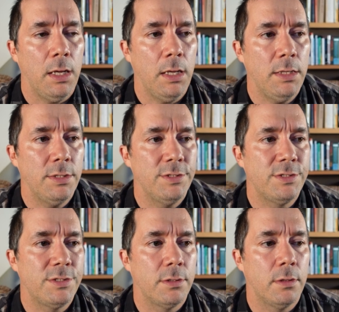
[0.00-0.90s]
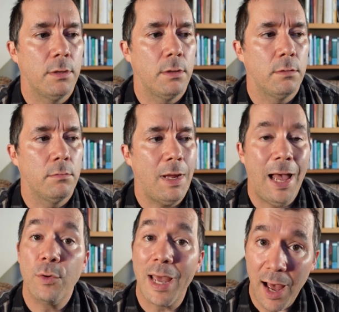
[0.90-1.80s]
is
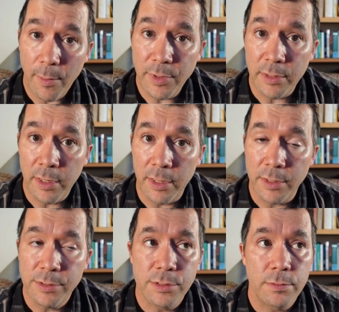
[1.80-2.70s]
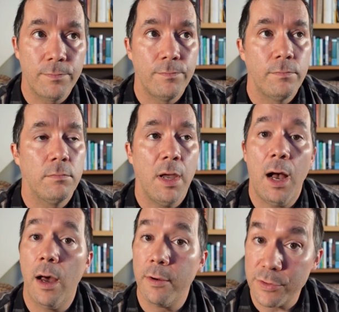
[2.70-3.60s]
how common it is,
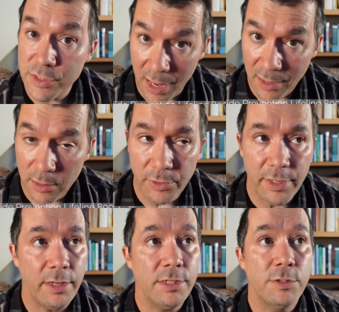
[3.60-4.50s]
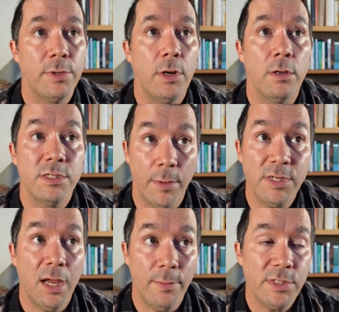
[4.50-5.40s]
understandable it is, but
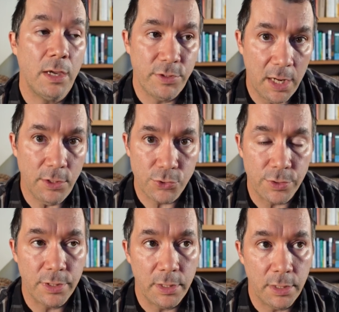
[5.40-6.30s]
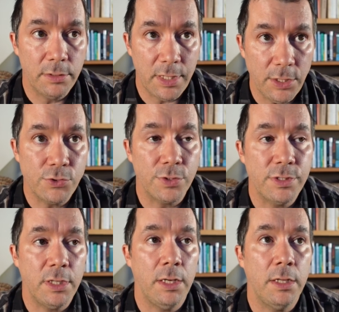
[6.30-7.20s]
sometimes how
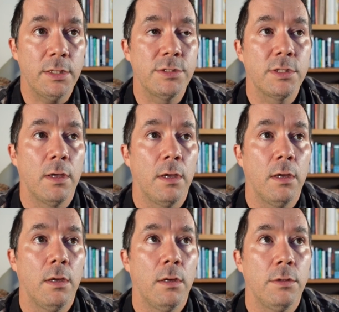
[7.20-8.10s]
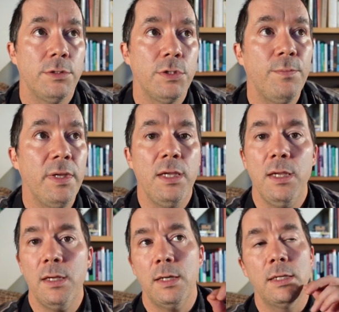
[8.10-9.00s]
dangerous it is to
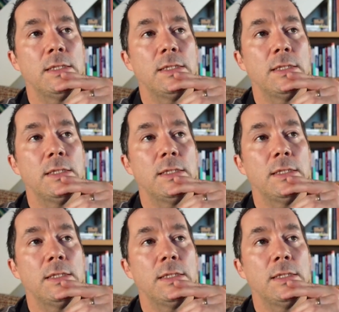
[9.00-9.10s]
be